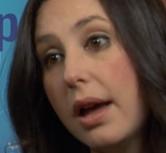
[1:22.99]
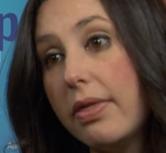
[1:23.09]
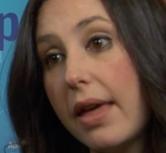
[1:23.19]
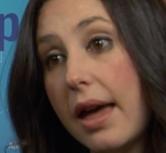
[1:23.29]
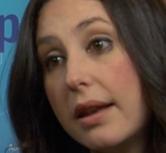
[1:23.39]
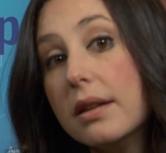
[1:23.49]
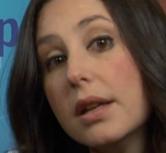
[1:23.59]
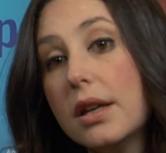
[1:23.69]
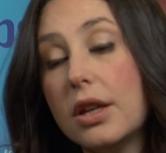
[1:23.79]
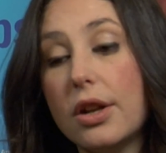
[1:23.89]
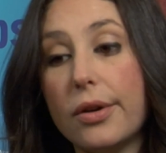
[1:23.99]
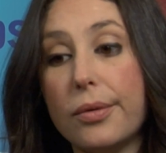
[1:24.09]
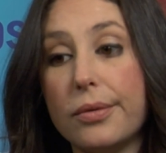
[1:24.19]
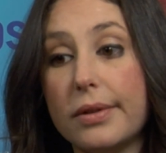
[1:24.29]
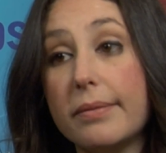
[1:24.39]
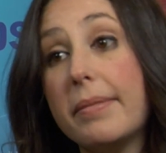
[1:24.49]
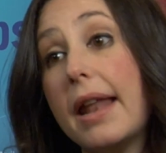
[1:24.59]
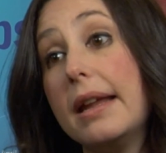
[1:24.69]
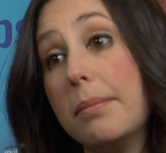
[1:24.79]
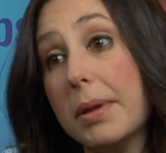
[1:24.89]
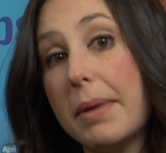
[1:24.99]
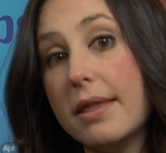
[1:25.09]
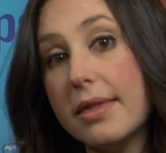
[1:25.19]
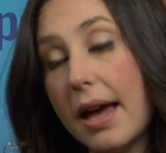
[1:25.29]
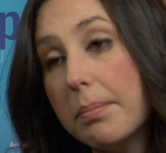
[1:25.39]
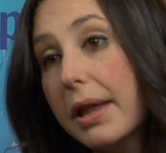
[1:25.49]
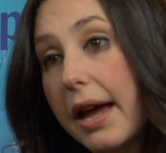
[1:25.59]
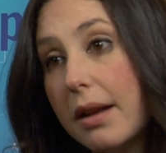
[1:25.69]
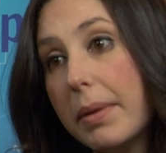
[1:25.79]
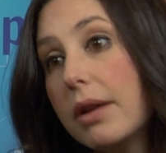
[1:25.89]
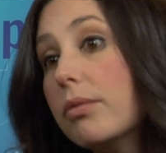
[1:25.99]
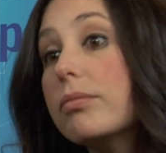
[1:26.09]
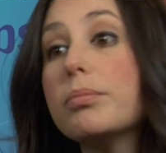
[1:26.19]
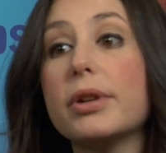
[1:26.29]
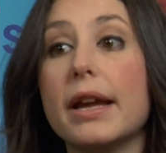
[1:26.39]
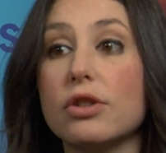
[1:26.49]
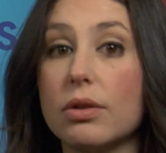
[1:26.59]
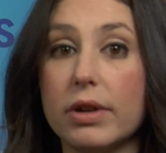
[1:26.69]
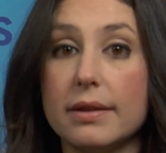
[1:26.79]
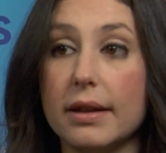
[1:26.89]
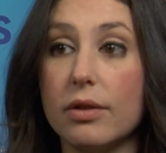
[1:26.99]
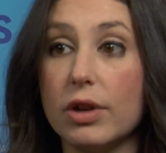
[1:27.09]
and then you know then implement that plan by potentially reaching,